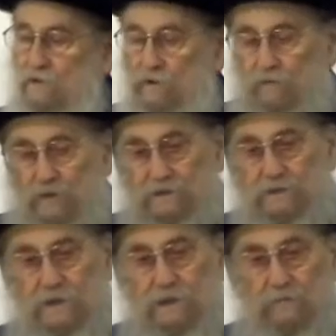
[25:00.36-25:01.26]
what was
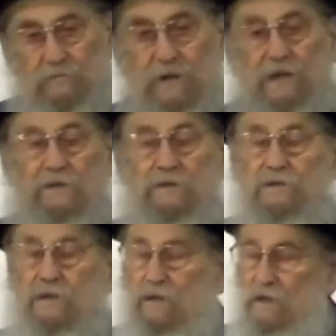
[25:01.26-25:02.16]
the complaint
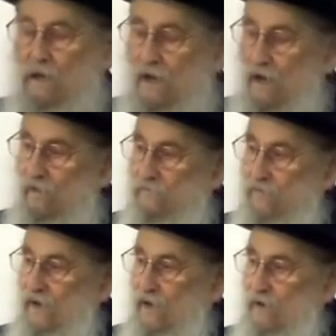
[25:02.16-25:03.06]
of,
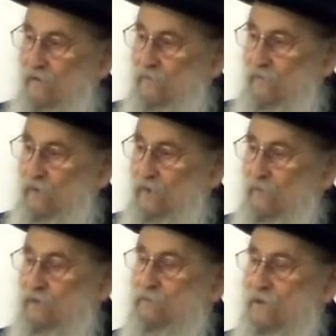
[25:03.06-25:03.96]

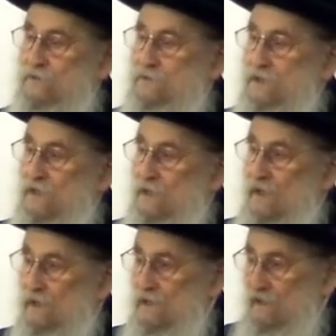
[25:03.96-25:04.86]
what was
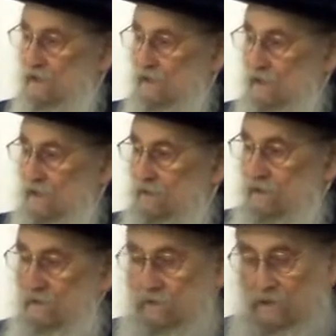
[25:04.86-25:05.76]
the
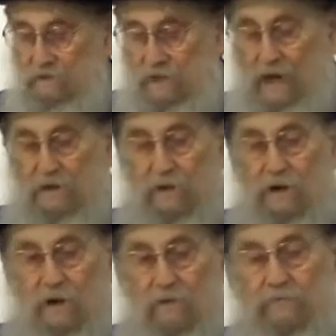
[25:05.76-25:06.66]

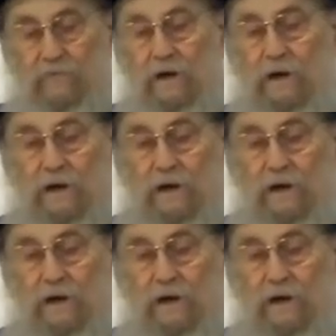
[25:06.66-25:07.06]
taina of